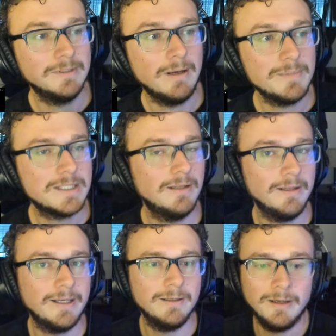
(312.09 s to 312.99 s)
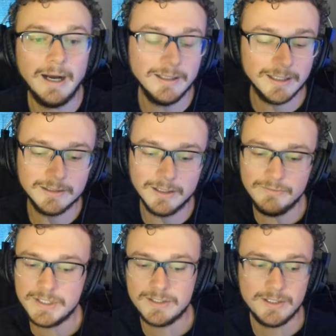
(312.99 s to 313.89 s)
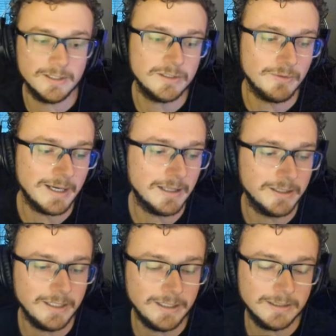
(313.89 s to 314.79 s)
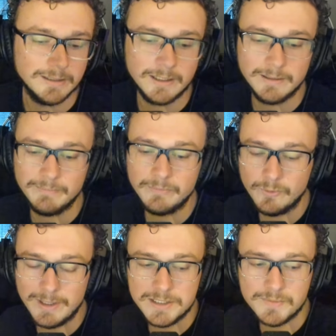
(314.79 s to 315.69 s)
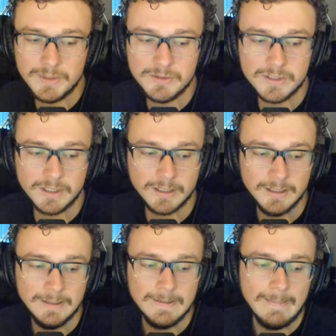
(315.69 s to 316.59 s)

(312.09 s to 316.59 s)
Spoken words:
I'm still a killer. I love to see the duality in Ren's music.